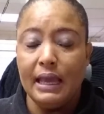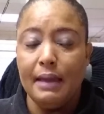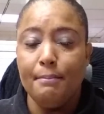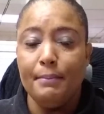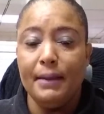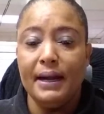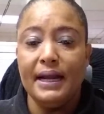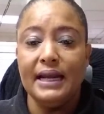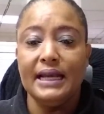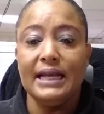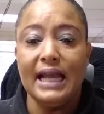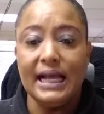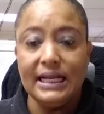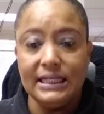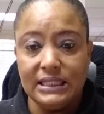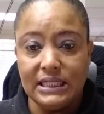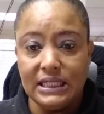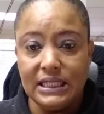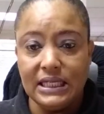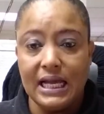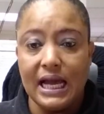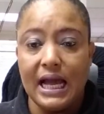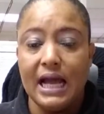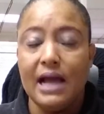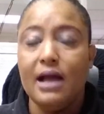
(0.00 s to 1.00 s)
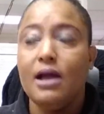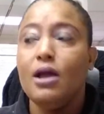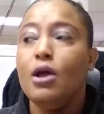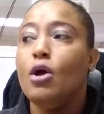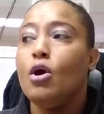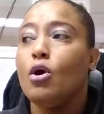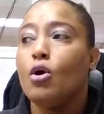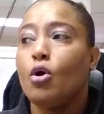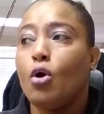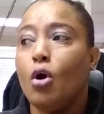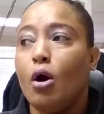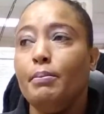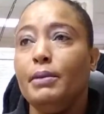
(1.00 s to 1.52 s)
a Maryland dealer
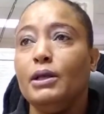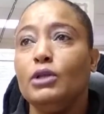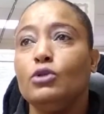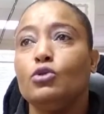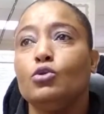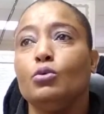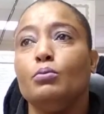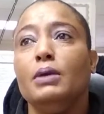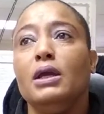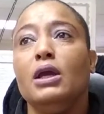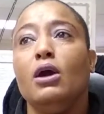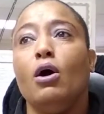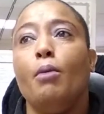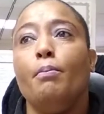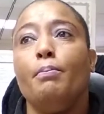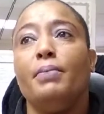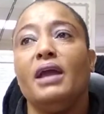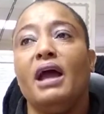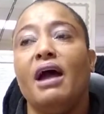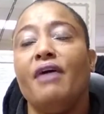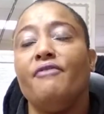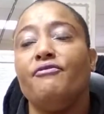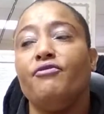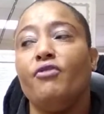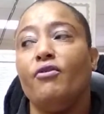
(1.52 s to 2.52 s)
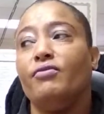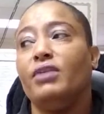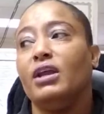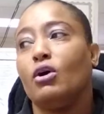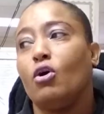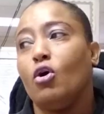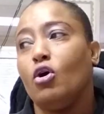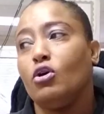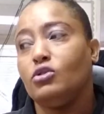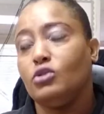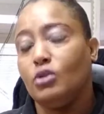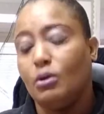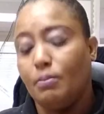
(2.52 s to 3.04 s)
coming to me on behalf of the
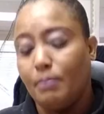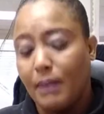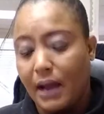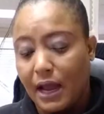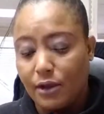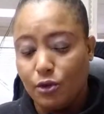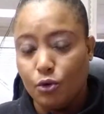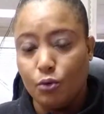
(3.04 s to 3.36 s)
customer.